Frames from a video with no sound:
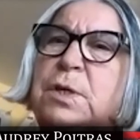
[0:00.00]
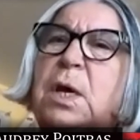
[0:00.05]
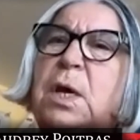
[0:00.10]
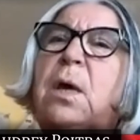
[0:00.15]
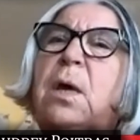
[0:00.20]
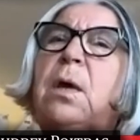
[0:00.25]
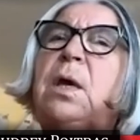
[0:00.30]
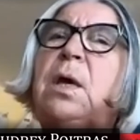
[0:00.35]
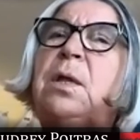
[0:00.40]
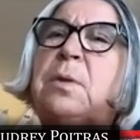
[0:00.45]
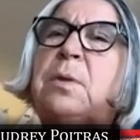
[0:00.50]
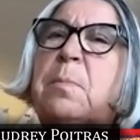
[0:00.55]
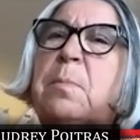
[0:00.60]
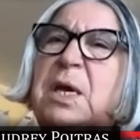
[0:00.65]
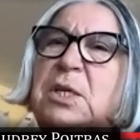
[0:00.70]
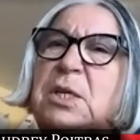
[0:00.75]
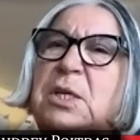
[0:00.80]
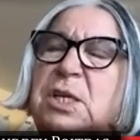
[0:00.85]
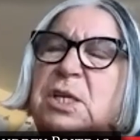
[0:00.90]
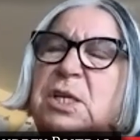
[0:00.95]
in the
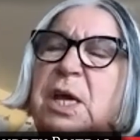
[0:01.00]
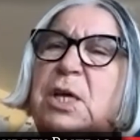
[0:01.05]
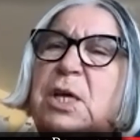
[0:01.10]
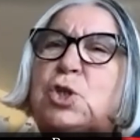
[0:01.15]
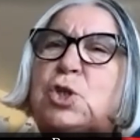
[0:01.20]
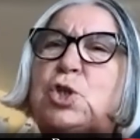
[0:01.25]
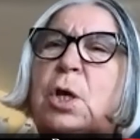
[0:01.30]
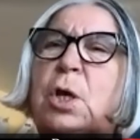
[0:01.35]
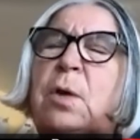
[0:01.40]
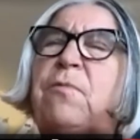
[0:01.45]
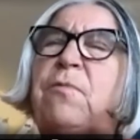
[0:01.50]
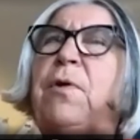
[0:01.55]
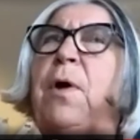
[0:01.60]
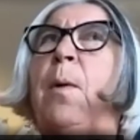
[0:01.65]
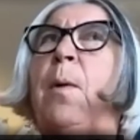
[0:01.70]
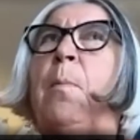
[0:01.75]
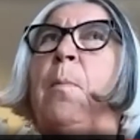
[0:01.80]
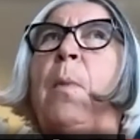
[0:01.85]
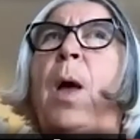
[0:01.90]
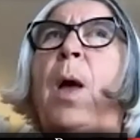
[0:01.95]
Métis Nation, from
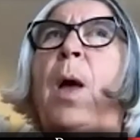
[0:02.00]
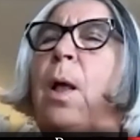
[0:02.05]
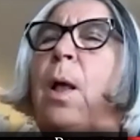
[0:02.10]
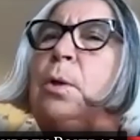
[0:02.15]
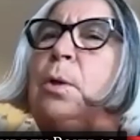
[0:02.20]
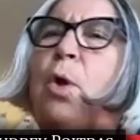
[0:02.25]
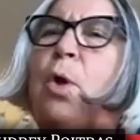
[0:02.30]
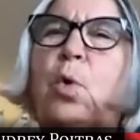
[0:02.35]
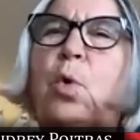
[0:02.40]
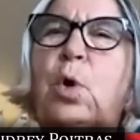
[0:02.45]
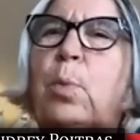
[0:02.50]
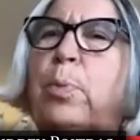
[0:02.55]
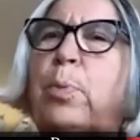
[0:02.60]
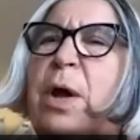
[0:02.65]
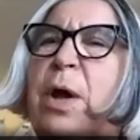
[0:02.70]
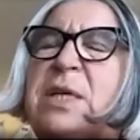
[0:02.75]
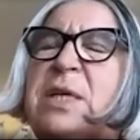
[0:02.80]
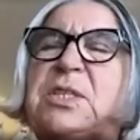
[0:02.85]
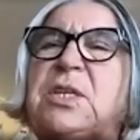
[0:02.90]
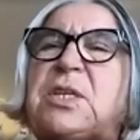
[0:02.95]
local
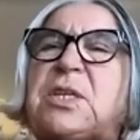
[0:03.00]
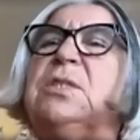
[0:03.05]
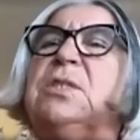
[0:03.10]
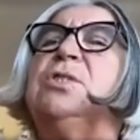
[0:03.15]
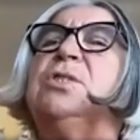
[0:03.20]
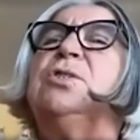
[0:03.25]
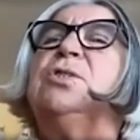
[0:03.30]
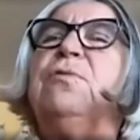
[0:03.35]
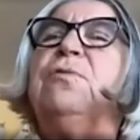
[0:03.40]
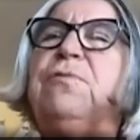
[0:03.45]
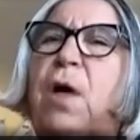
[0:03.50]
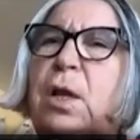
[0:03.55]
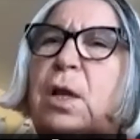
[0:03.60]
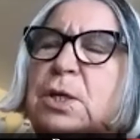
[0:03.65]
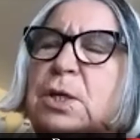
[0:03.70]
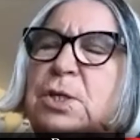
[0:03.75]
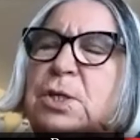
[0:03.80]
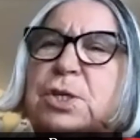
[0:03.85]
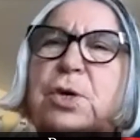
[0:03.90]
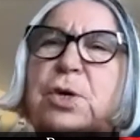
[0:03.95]
presidents to
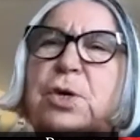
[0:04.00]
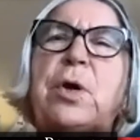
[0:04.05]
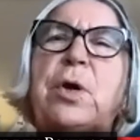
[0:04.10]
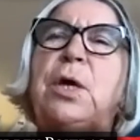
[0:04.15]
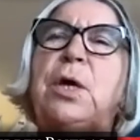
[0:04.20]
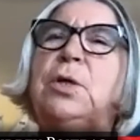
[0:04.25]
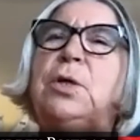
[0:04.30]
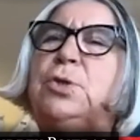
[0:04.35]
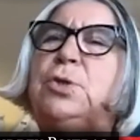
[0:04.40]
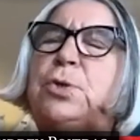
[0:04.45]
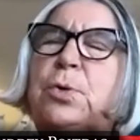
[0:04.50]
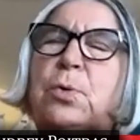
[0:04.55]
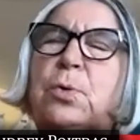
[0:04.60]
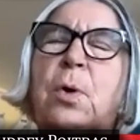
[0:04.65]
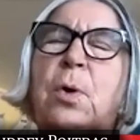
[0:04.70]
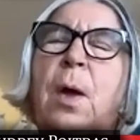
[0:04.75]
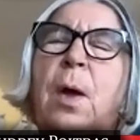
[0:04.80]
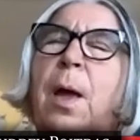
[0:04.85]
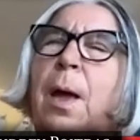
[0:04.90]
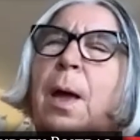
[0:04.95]
volunteering to
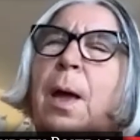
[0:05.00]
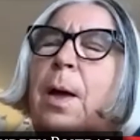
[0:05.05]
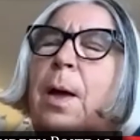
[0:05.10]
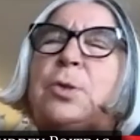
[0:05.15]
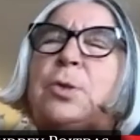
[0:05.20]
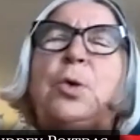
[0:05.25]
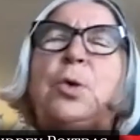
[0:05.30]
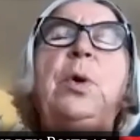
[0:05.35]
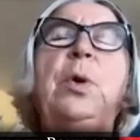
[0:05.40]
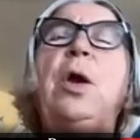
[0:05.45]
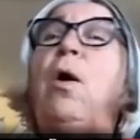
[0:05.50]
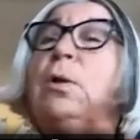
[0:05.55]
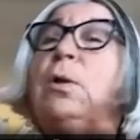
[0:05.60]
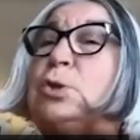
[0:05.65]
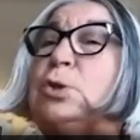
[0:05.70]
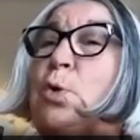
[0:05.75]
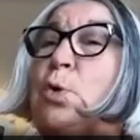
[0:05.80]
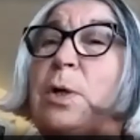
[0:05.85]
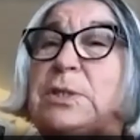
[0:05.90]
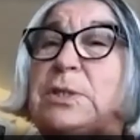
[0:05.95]
doing all
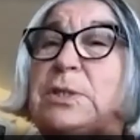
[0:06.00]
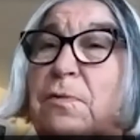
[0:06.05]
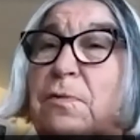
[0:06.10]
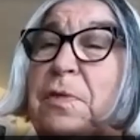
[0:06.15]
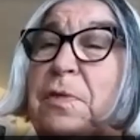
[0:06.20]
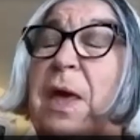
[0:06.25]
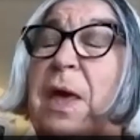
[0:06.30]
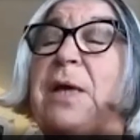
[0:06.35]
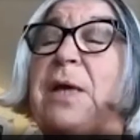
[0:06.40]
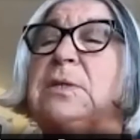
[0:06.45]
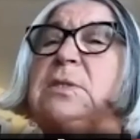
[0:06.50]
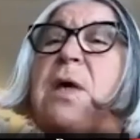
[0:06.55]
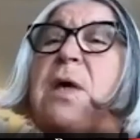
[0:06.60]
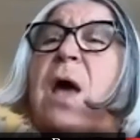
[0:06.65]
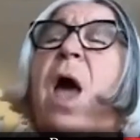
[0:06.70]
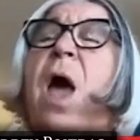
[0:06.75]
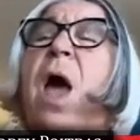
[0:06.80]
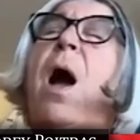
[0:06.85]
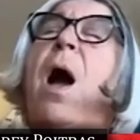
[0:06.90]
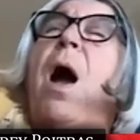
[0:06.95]
sorts of things.
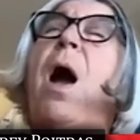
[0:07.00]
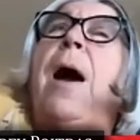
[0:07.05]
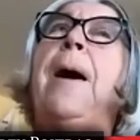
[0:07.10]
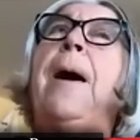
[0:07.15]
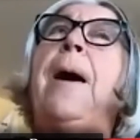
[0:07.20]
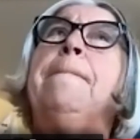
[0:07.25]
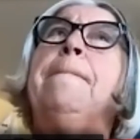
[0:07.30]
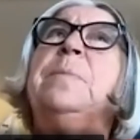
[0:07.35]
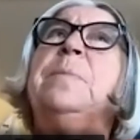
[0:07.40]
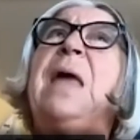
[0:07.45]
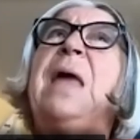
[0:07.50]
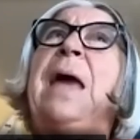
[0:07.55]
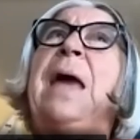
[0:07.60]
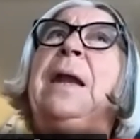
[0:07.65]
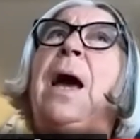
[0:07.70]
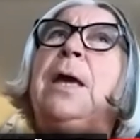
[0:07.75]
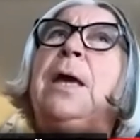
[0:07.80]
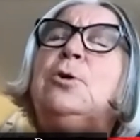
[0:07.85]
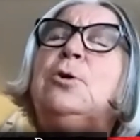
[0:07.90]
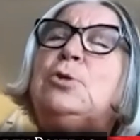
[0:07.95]
And I
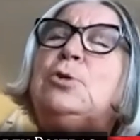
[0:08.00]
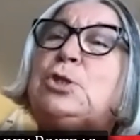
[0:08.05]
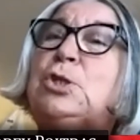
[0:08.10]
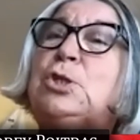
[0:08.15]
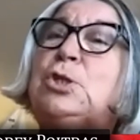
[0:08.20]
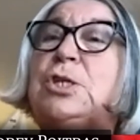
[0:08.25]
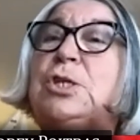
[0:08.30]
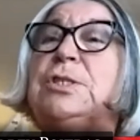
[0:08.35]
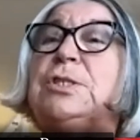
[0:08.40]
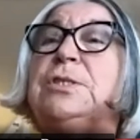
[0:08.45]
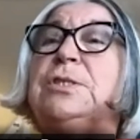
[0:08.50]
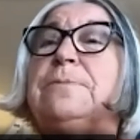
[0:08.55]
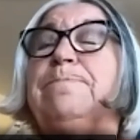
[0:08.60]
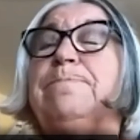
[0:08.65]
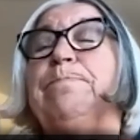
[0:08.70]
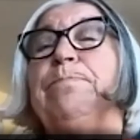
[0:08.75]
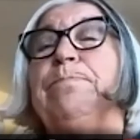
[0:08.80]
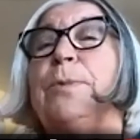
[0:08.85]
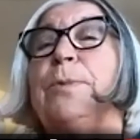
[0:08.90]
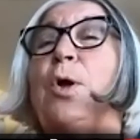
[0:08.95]
used to just
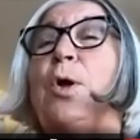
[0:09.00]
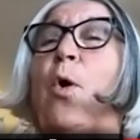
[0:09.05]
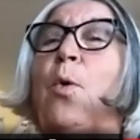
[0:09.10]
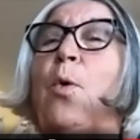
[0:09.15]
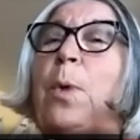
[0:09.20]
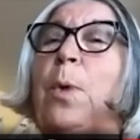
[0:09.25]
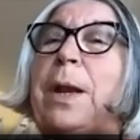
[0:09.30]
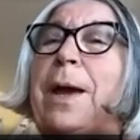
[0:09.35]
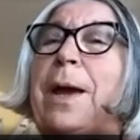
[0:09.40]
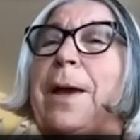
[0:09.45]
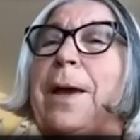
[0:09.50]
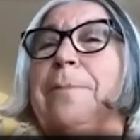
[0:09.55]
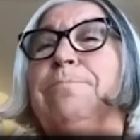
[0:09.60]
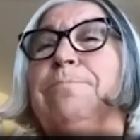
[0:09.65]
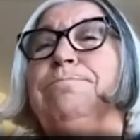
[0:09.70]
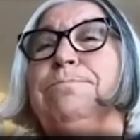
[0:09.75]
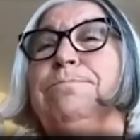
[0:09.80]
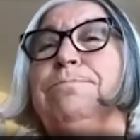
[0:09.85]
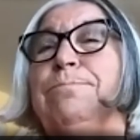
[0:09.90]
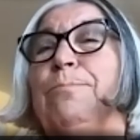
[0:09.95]
go when I
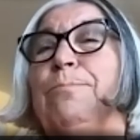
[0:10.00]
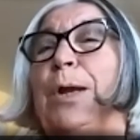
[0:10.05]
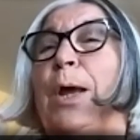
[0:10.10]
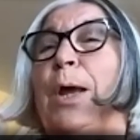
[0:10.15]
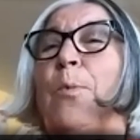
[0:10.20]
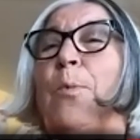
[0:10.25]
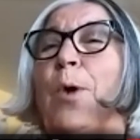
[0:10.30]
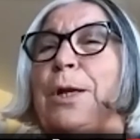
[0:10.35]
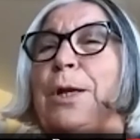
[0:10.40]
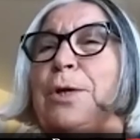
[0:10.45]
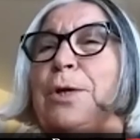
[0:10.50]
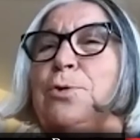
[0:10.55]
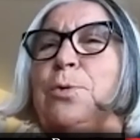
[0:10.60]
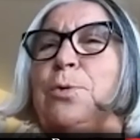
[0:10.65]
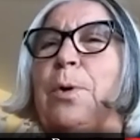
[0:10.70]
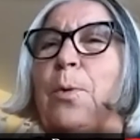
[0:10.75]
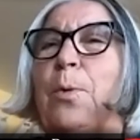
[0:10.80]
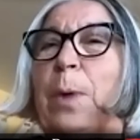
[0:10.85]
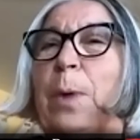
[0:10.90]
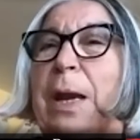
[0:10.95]
wanted to or
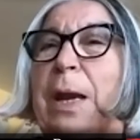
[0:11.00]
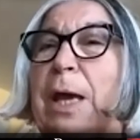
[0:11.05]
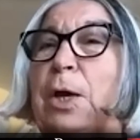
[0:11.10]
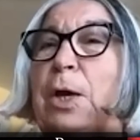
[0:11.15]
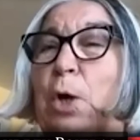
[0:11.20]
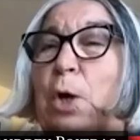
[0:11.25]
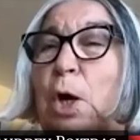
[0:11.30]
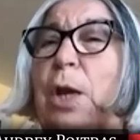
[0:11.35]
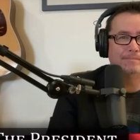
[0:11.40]
when I could.